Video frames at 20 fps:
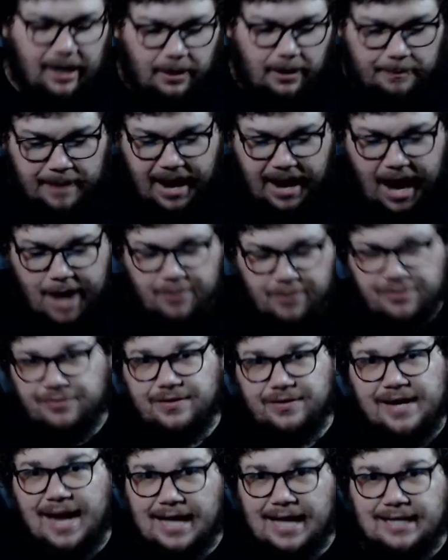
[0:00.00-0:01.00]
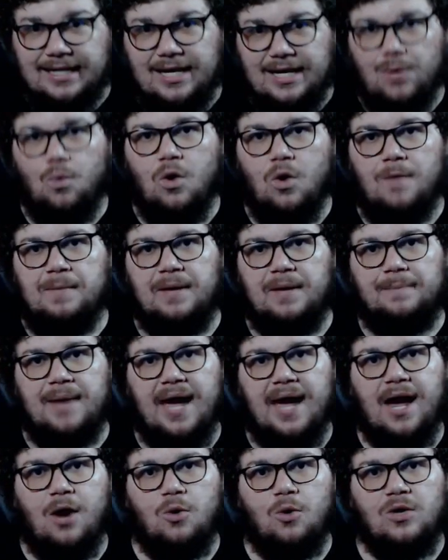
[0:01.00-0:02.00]
man with reality warping
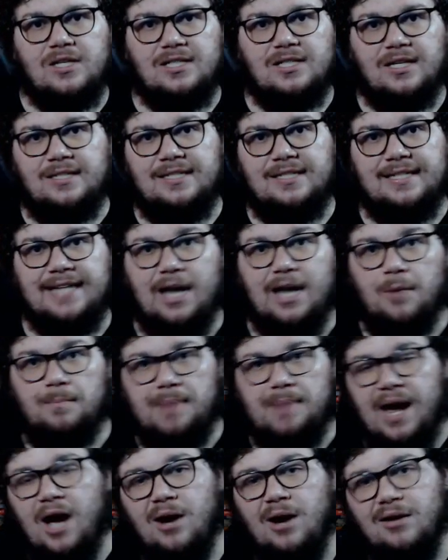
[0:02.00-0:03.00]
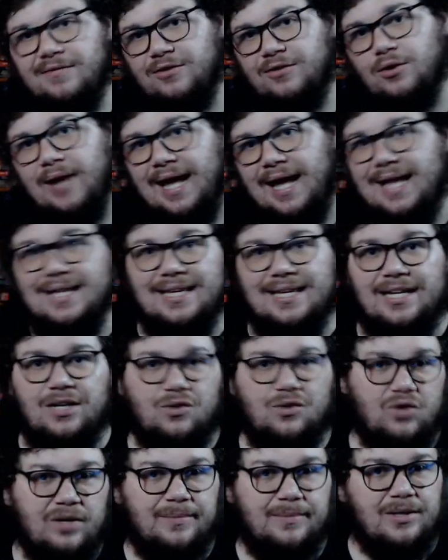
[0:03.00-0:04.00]
powers hunting down powerful alien
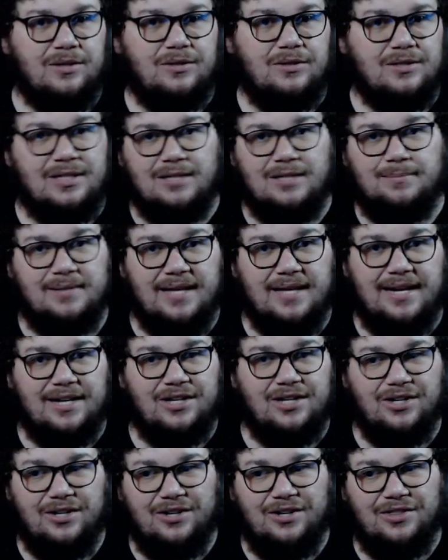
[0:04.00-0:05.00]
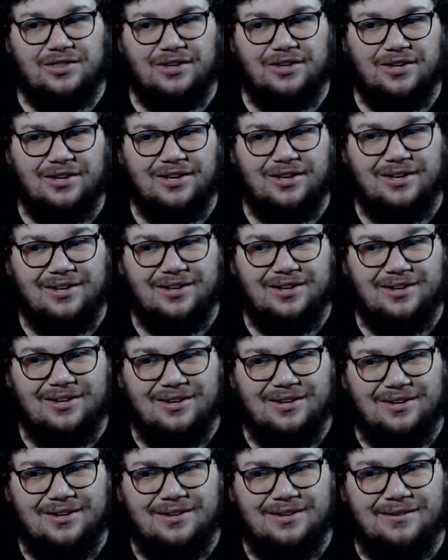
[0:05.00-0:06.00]
criminals on the planet Earth
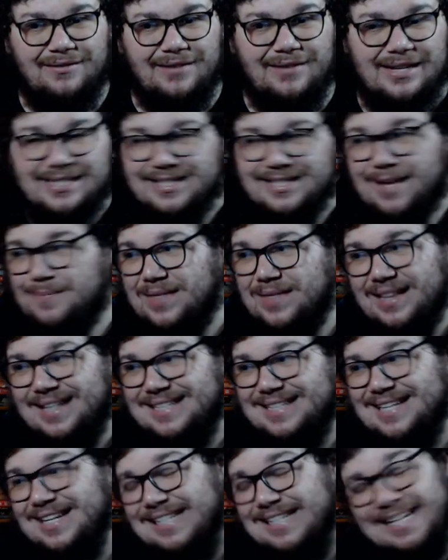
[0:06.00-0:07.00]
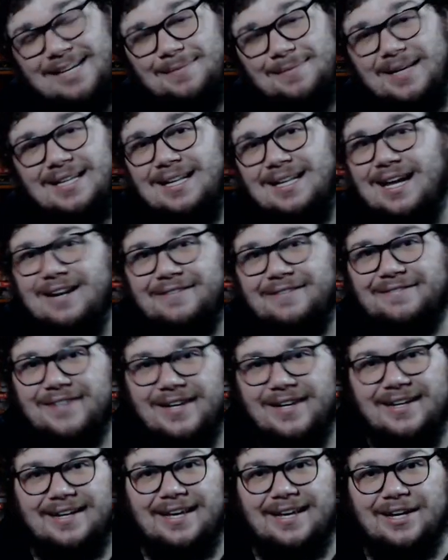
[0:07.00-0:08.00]
is something that sounds like it'd be a lot of
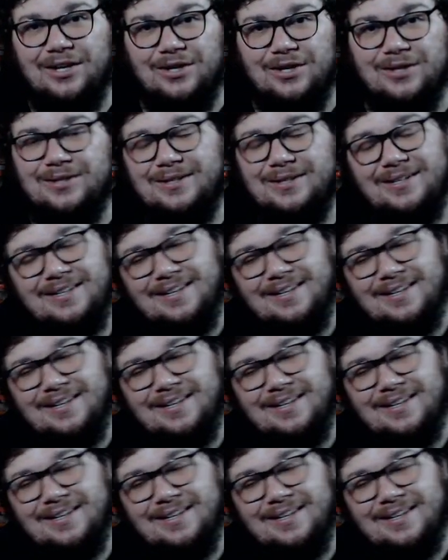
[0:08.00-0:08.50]
fun. It could,